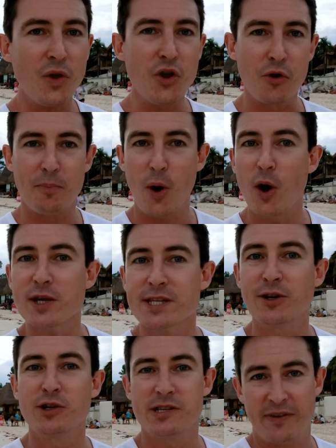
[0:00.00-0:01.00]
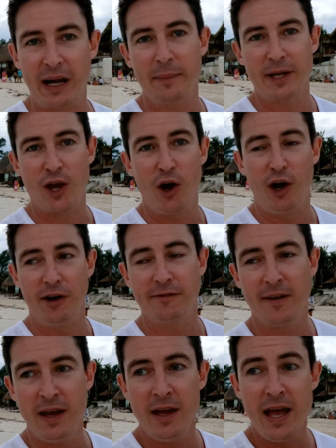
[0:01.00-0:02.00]
personal development
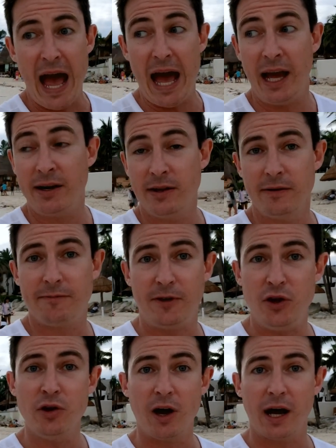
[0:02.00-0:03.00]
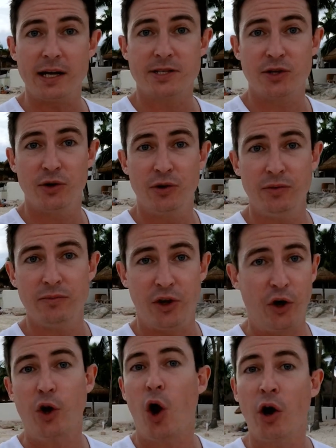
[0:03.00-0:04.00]
curve, and for you guys to,
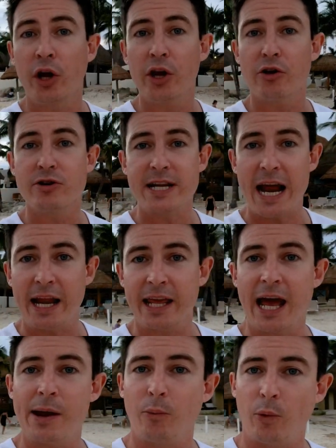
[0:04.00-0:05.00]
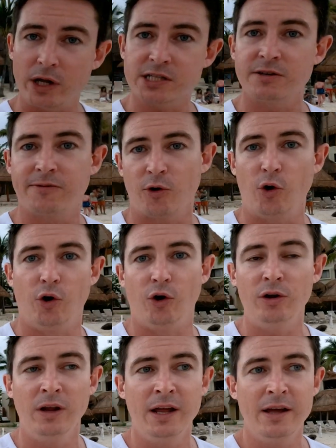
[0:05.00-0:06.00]
you know, conquer your dating game once and for all,